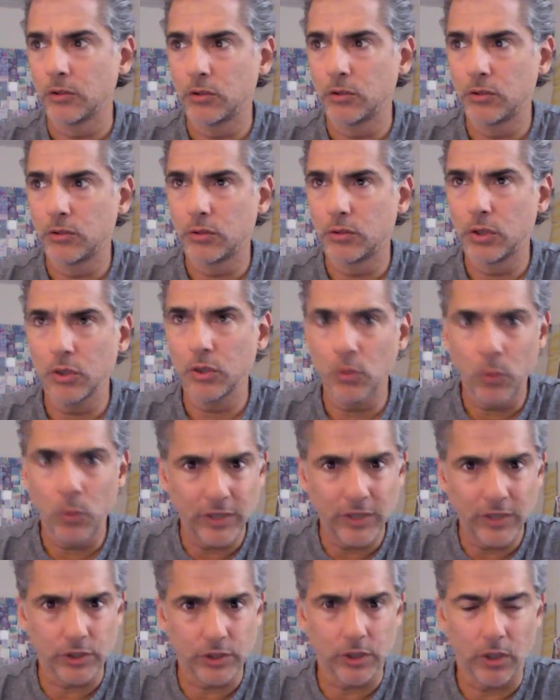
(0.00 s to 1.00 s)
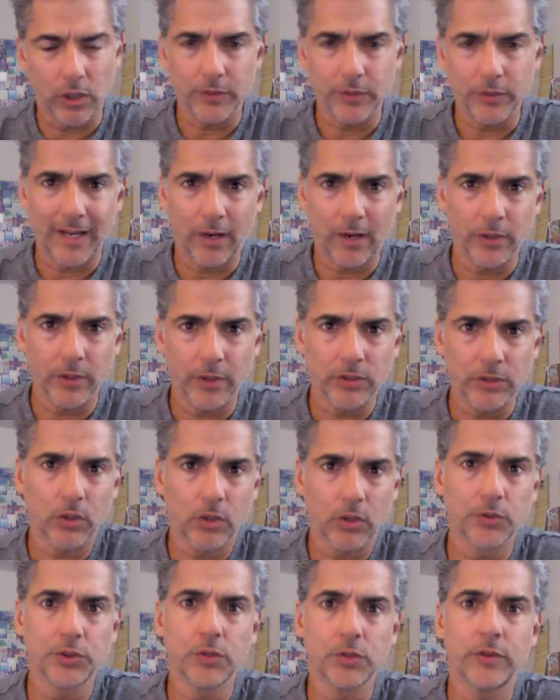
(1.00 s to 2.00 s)
2 weeks ago now, we
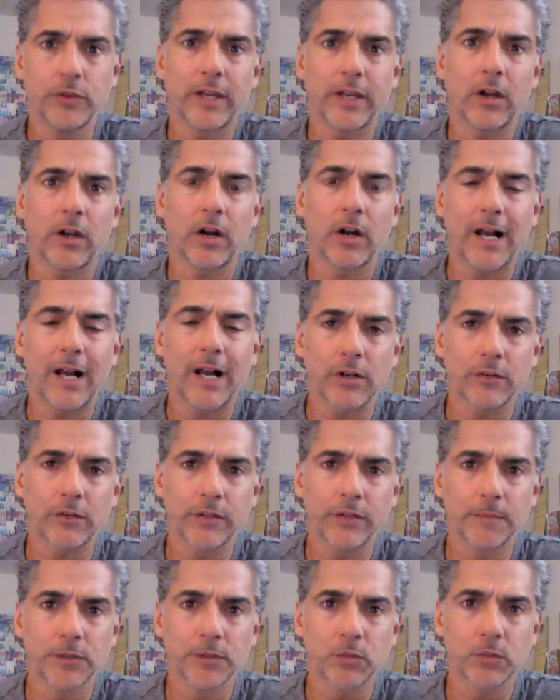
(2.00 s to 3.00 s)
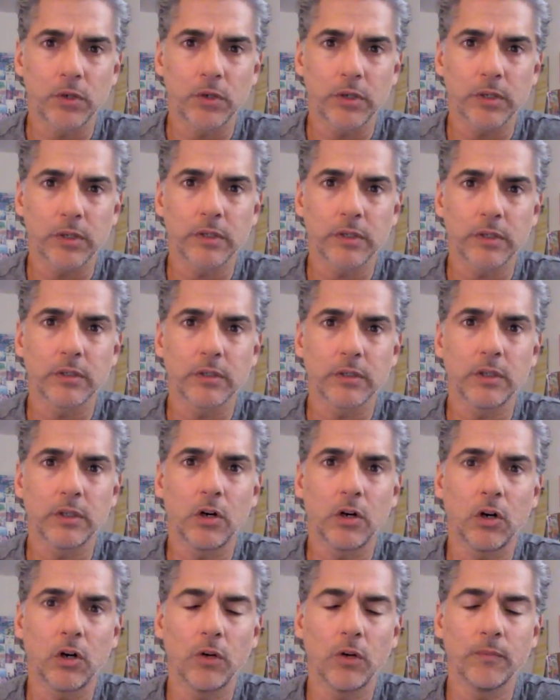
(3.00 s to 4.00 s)
told you that our algorithms were
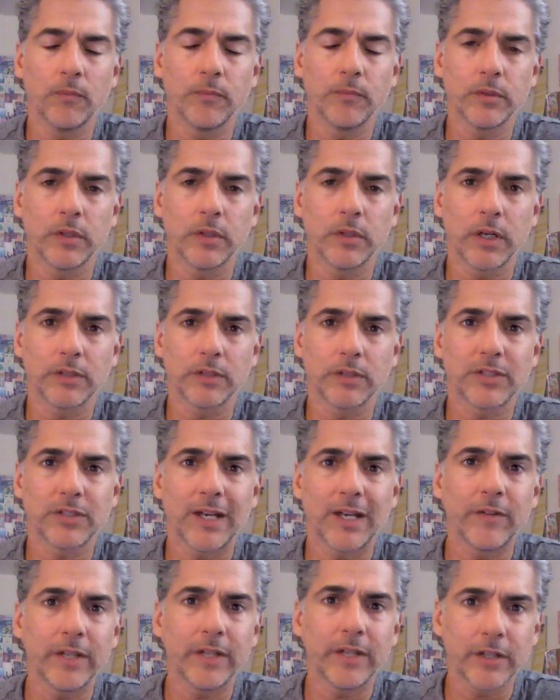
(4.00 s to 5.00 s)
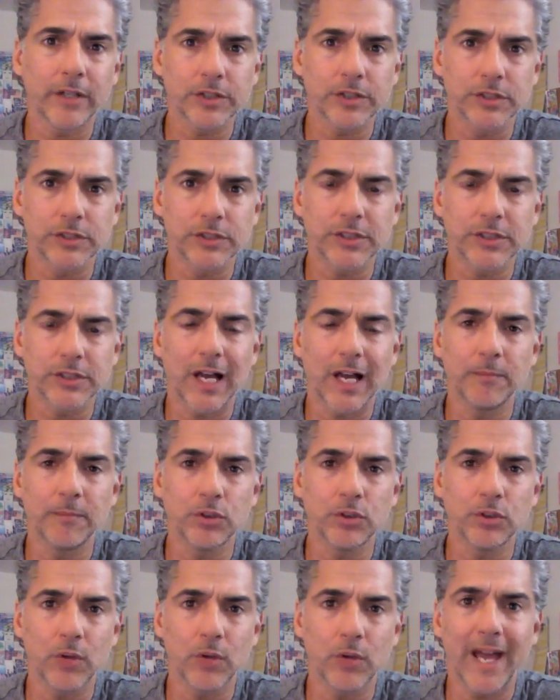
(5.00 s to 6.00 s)
telling us it's time
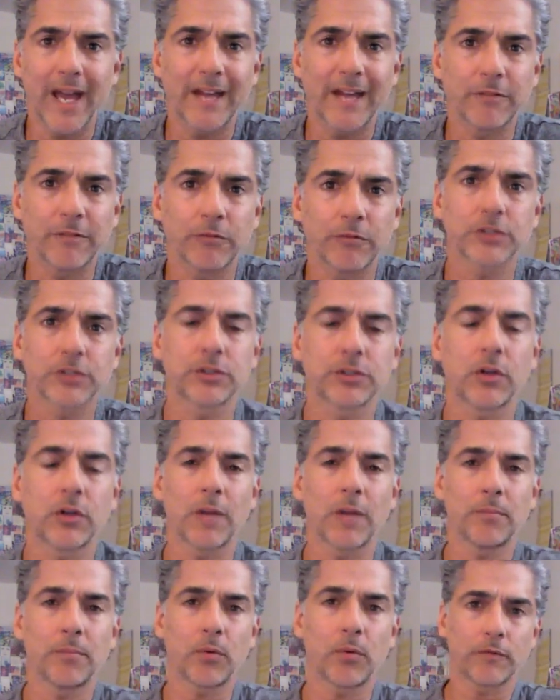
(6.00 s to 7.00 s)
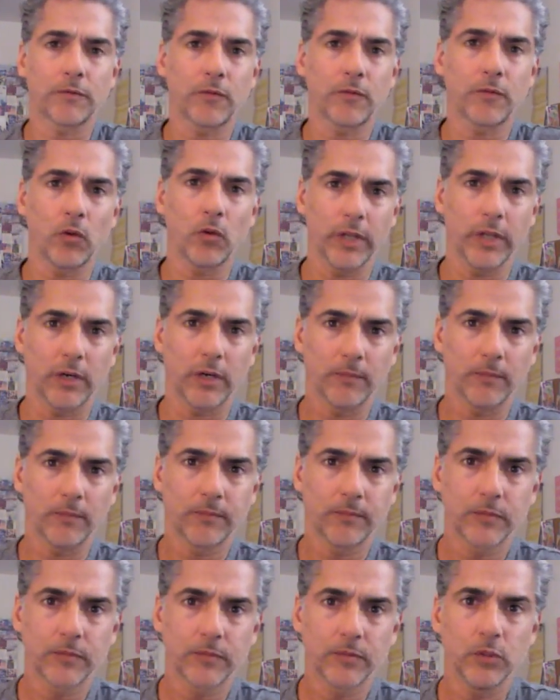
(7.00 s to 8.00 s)
to add risk to our portfolio.
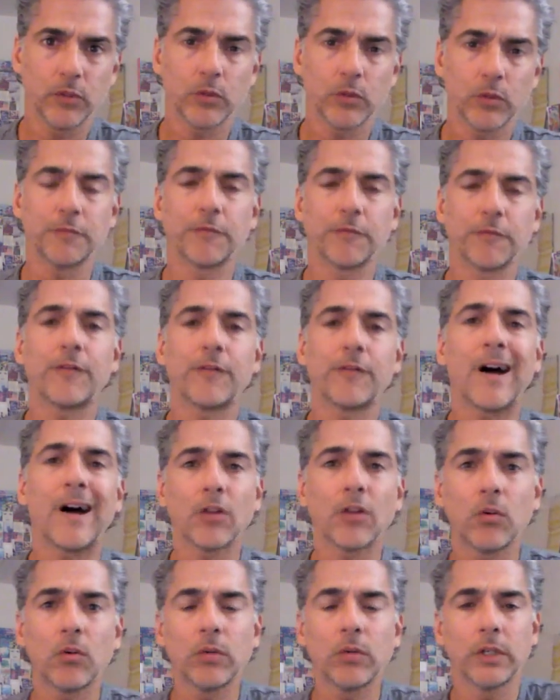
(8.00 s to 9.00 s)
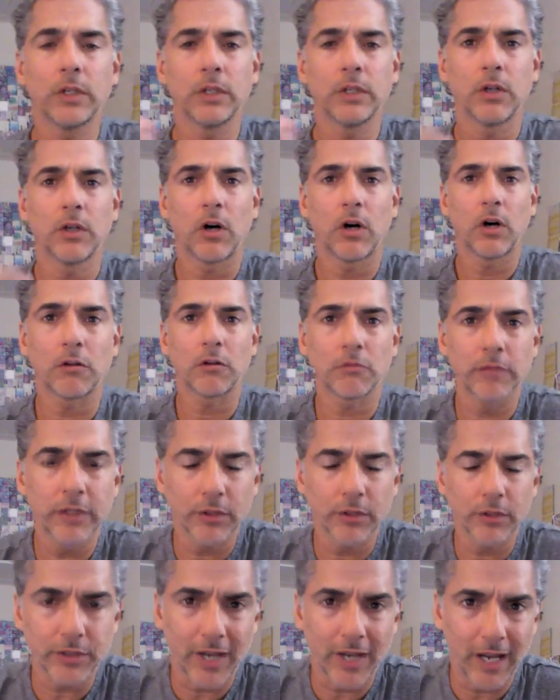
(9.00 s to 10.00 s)
You can follow our
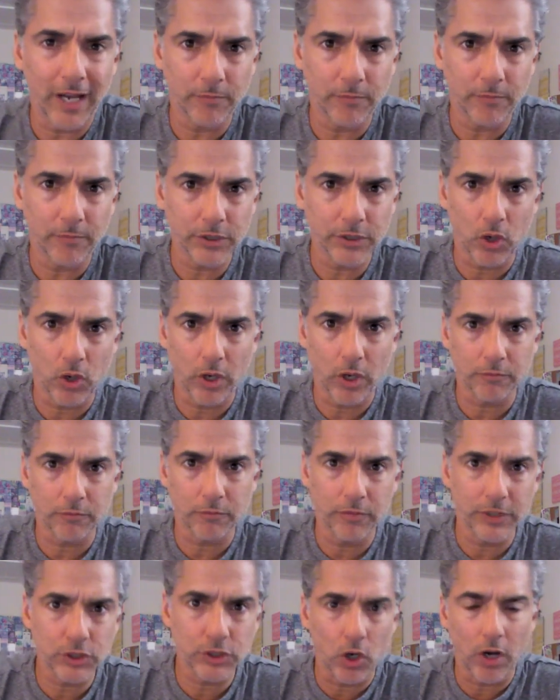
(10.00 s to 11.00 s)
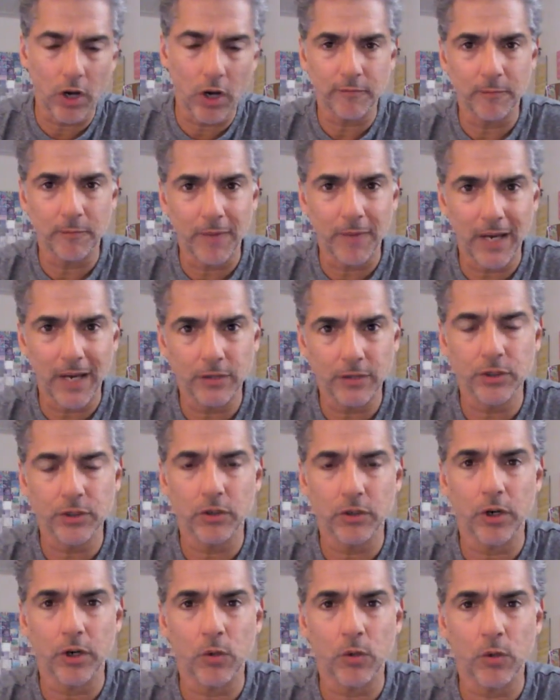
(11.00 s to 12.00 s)
real-time risk-on, risk-off
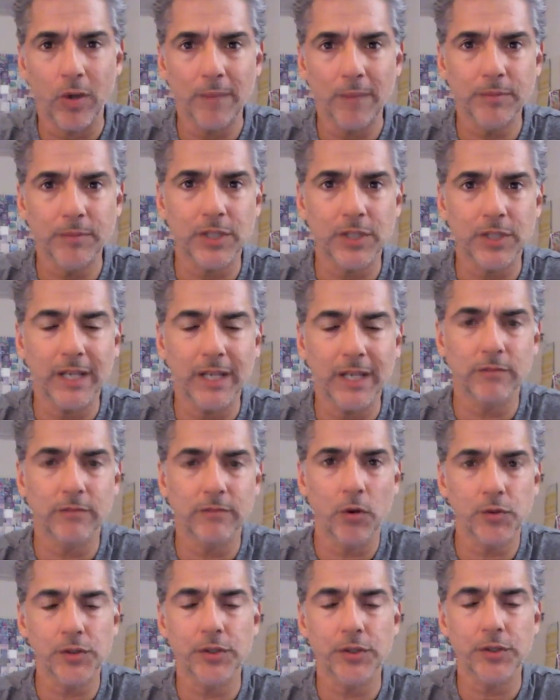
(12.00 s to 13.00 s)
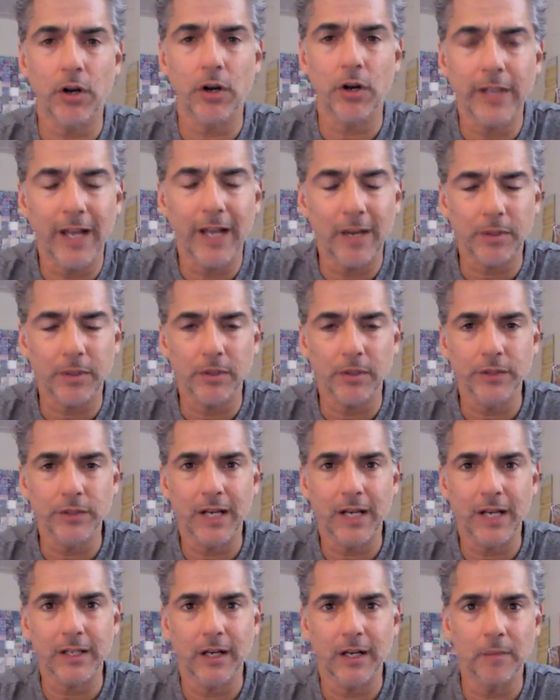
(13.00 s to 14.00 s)
monitor on our website,
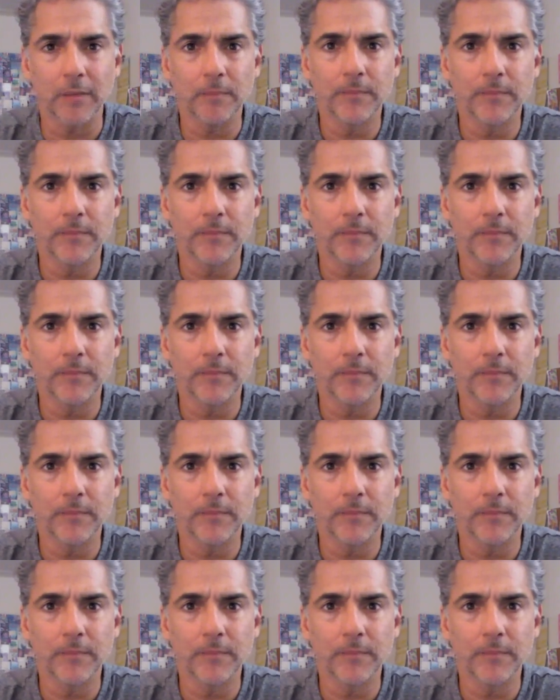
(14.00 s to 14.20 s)
rosenthalcapital.com.